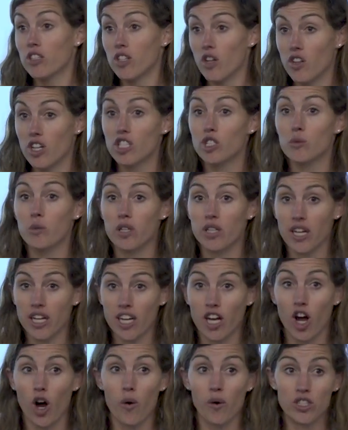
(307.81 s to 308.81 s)
So this would
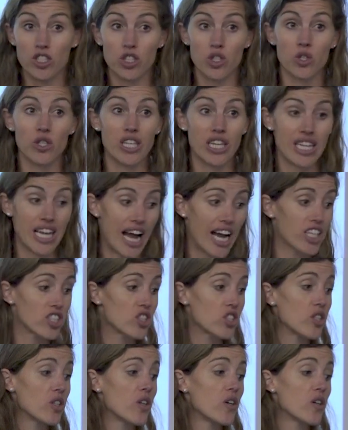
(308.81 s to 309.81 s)
go into the
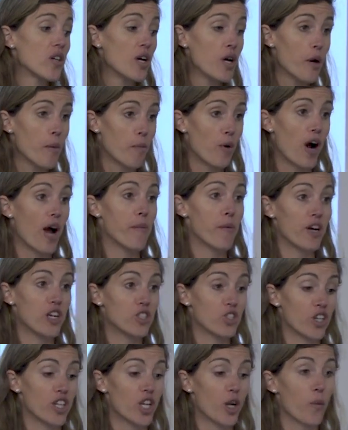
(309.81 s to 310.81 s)
national primary
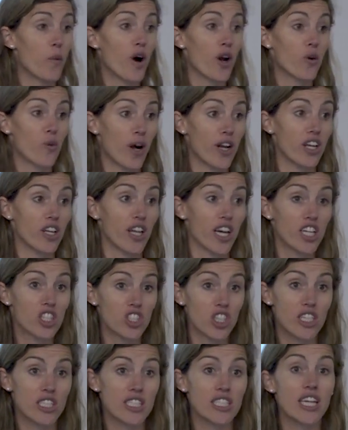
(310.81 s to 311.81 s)
drinking water
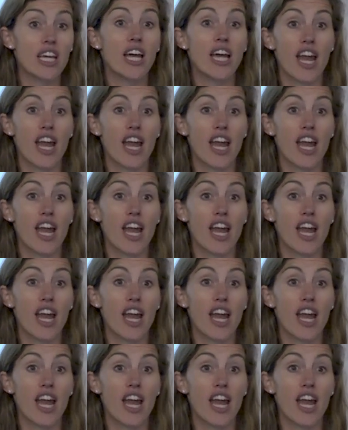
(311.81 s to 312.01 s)
regulations.